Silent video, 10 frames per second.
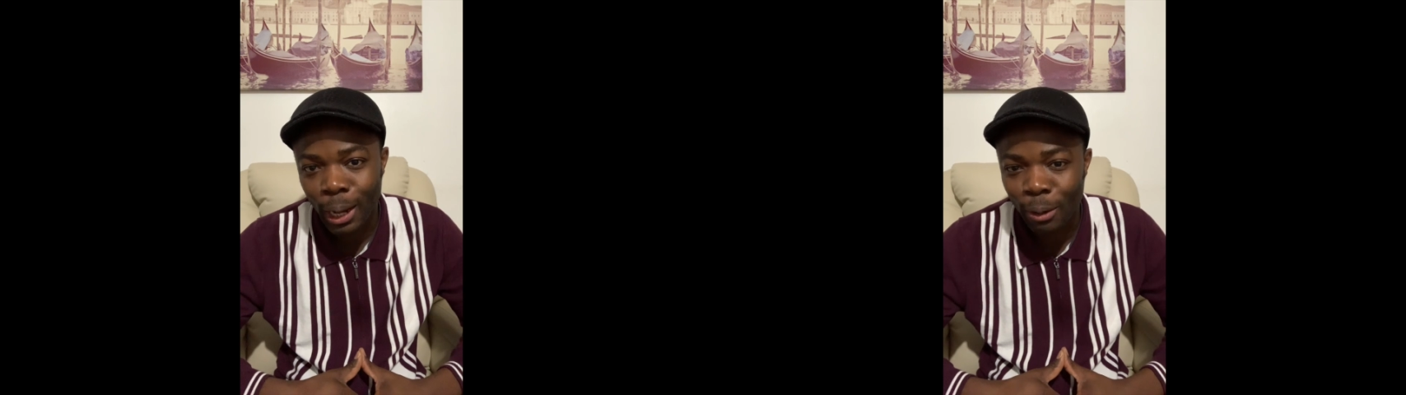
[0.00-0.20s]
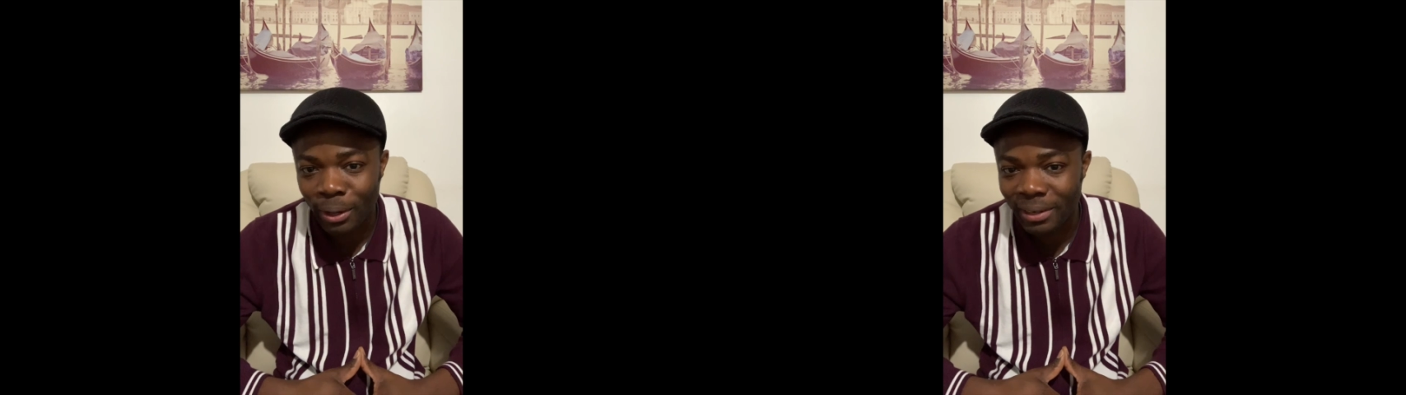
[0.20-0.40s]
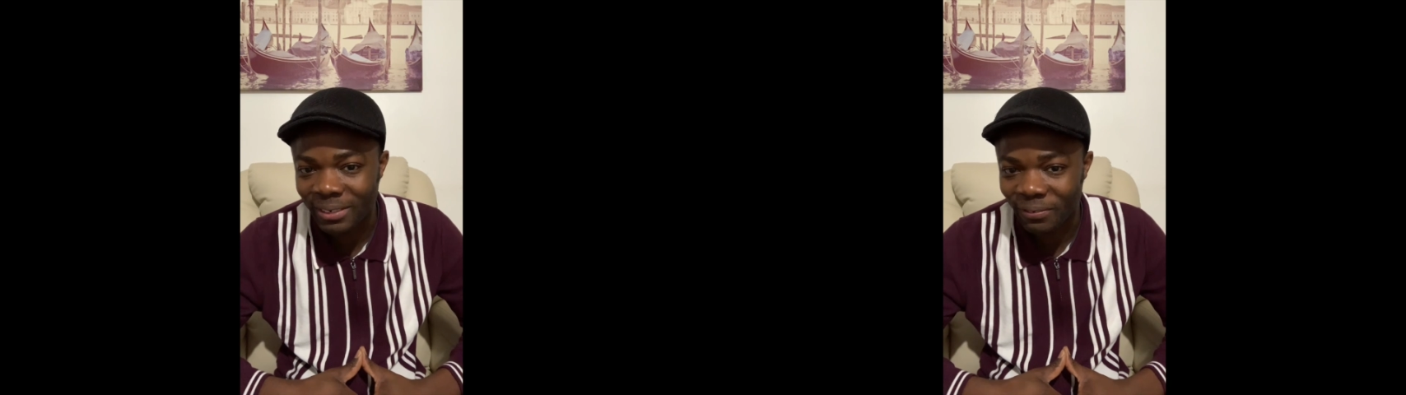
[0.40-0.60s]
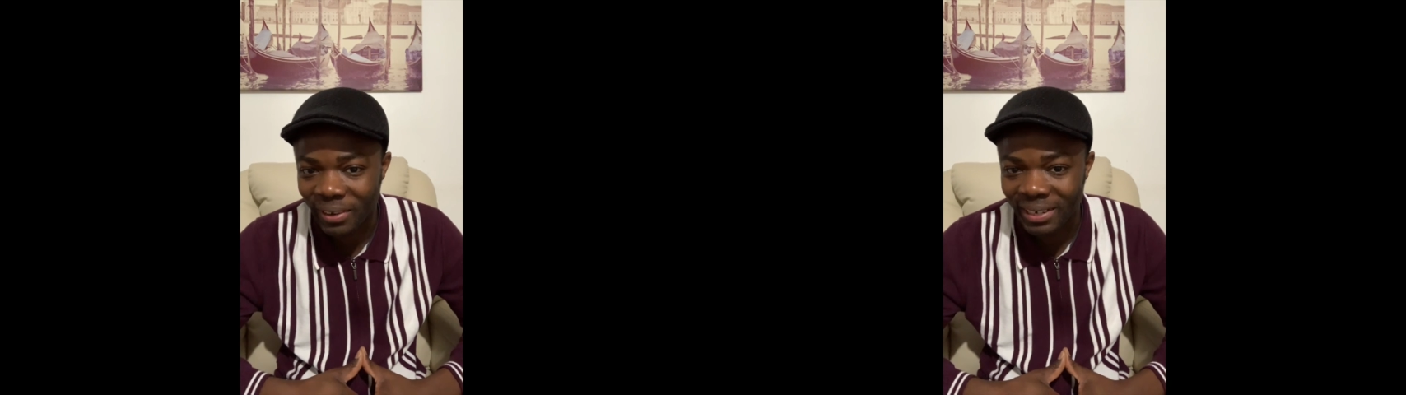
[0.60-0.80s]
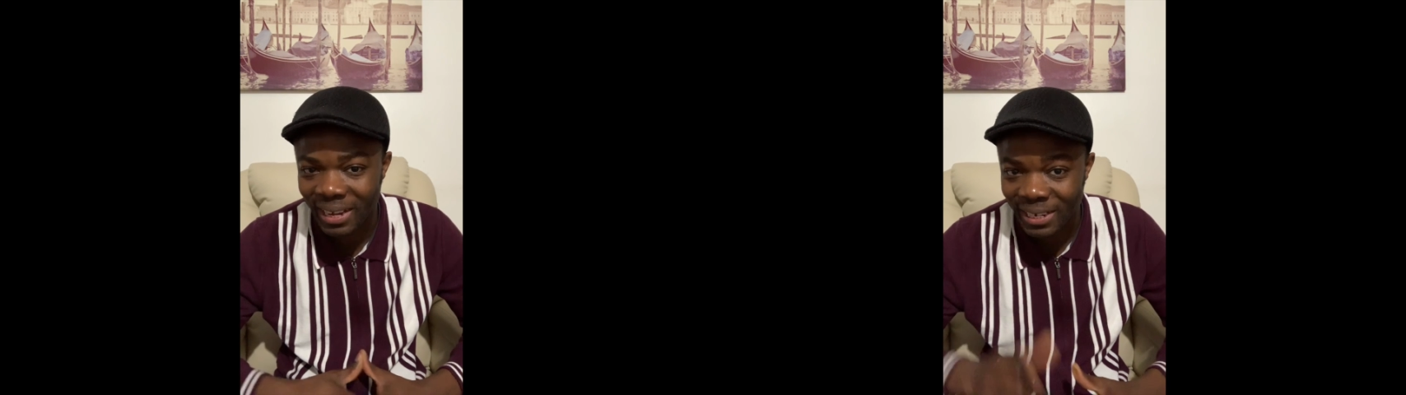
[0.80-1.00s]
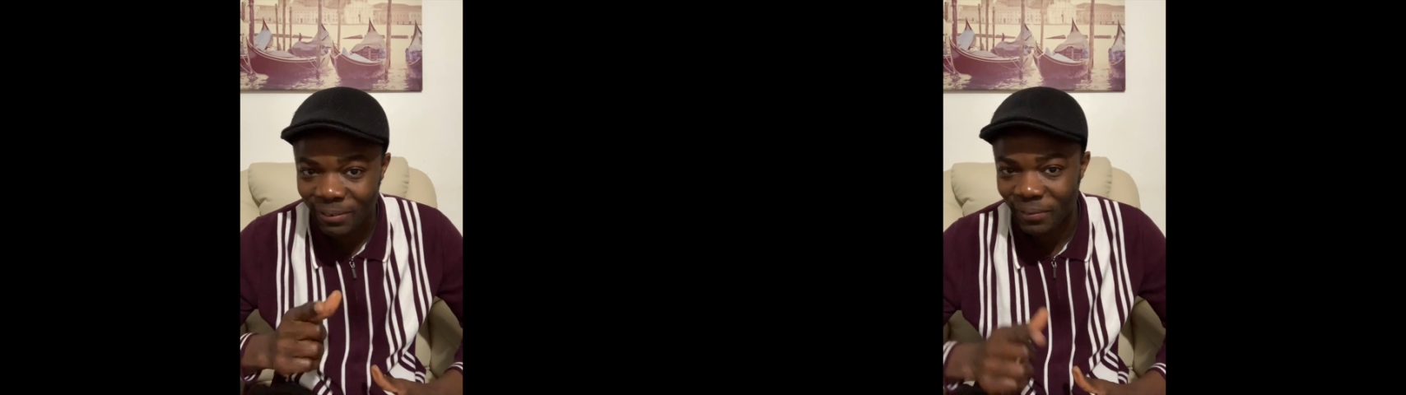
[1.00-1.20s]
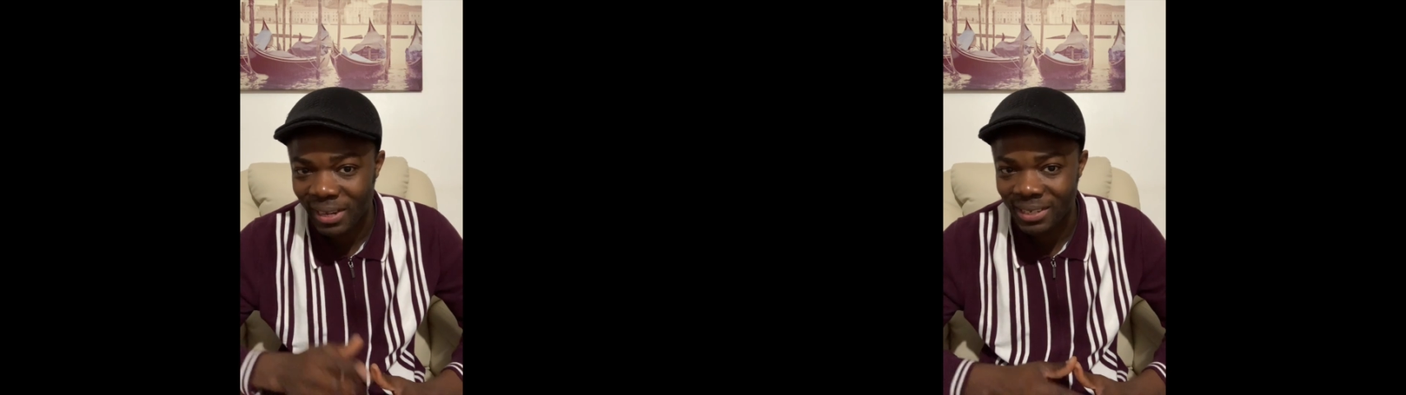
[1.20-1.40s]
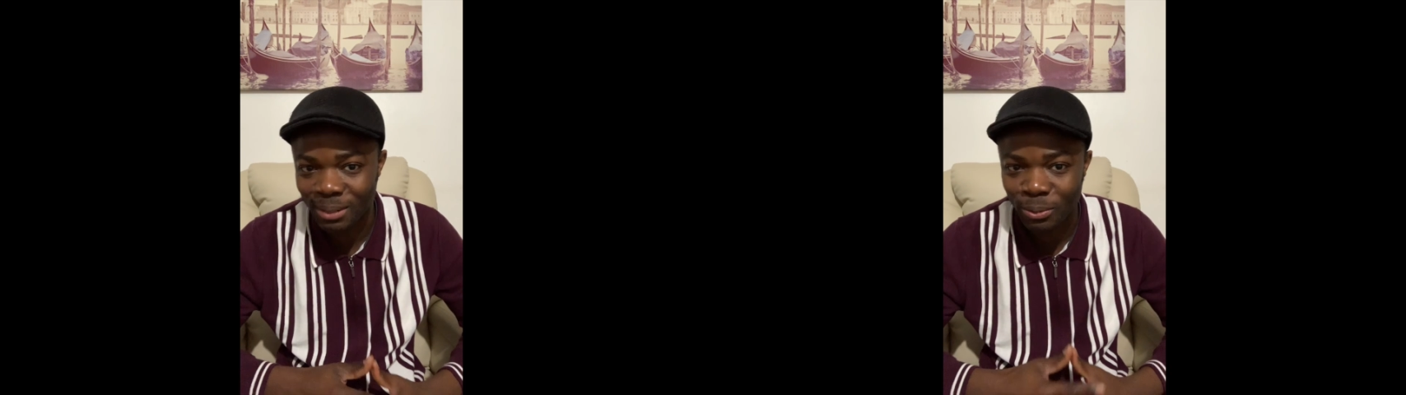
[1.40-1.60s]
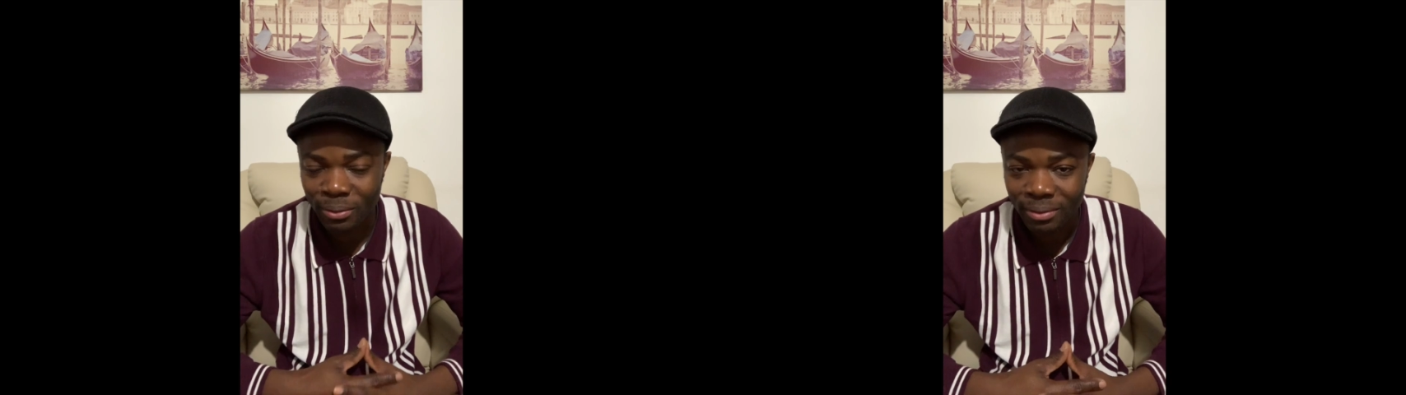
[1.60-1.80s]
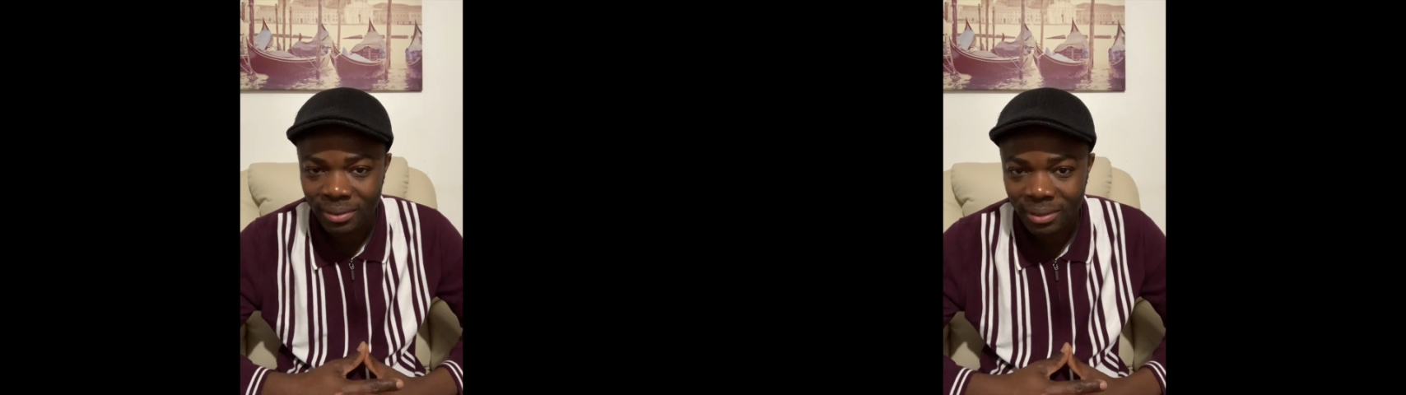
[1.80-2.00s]
I'll now defend the
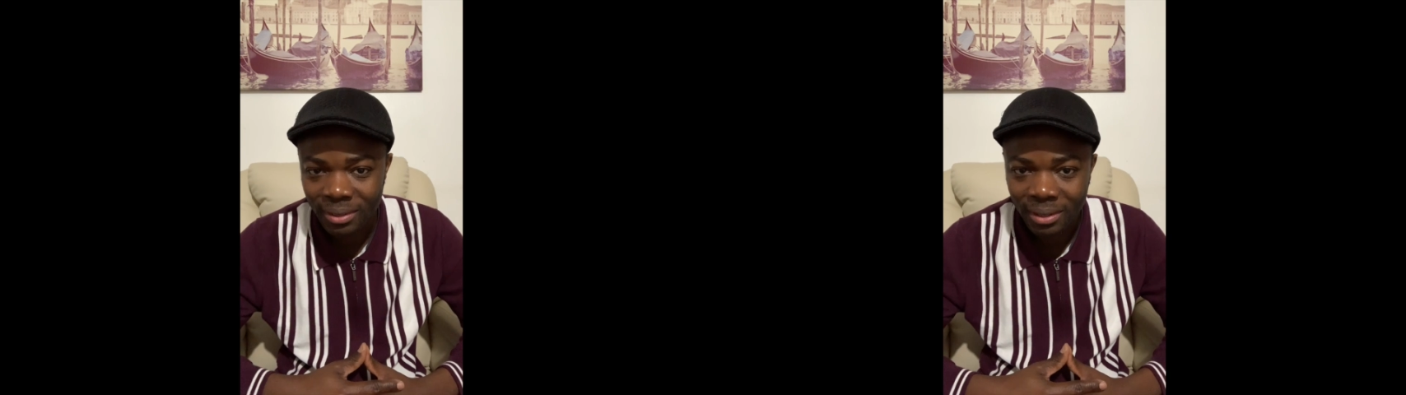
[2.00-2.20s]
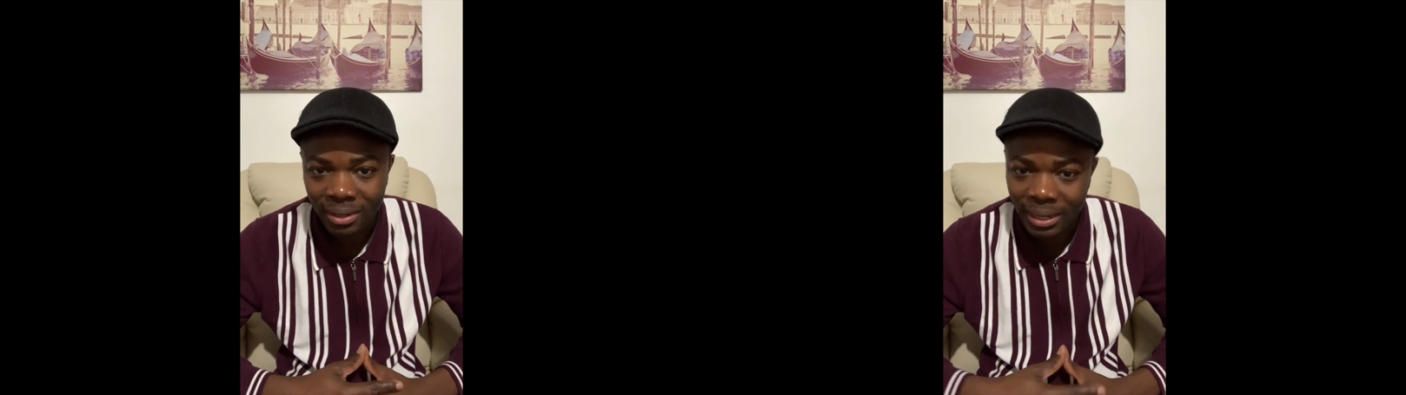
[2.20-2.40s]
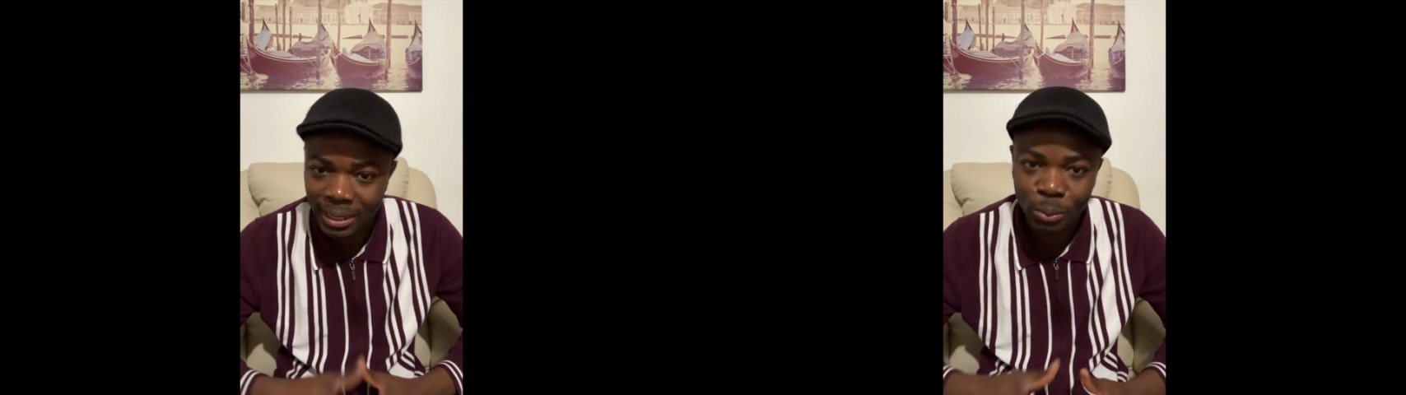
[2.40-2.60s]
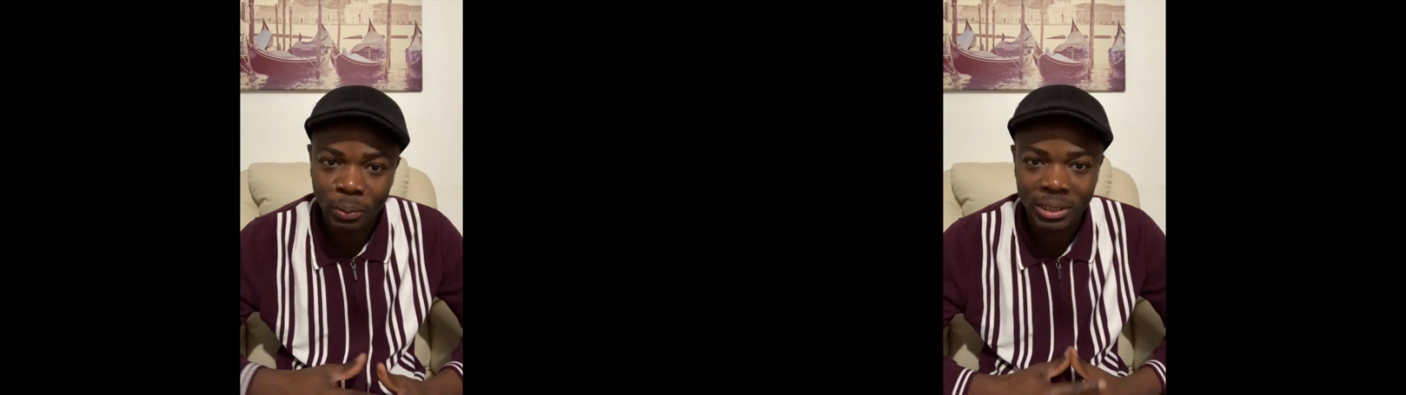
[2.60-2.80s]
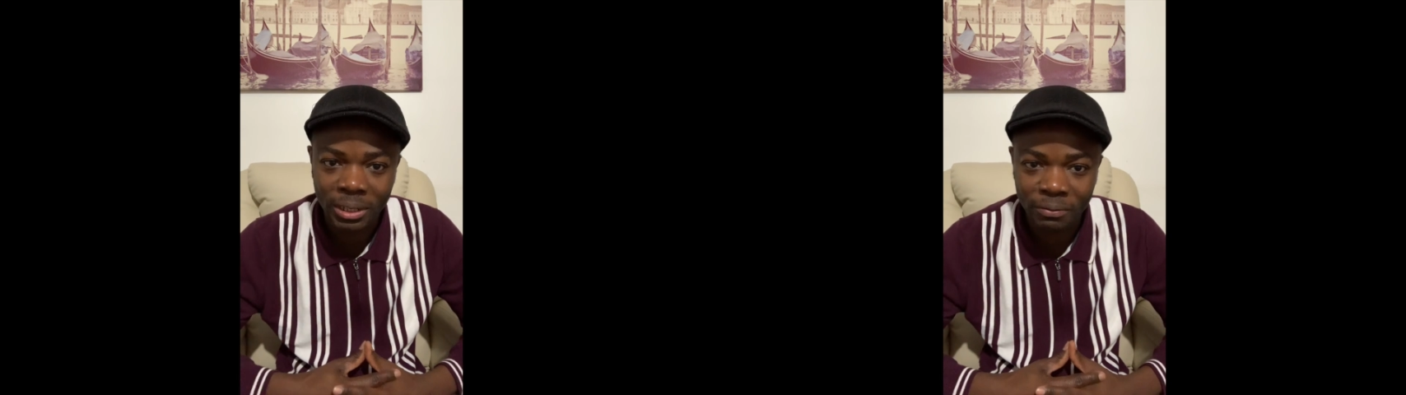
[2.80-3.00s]
indefensible. Let's watch the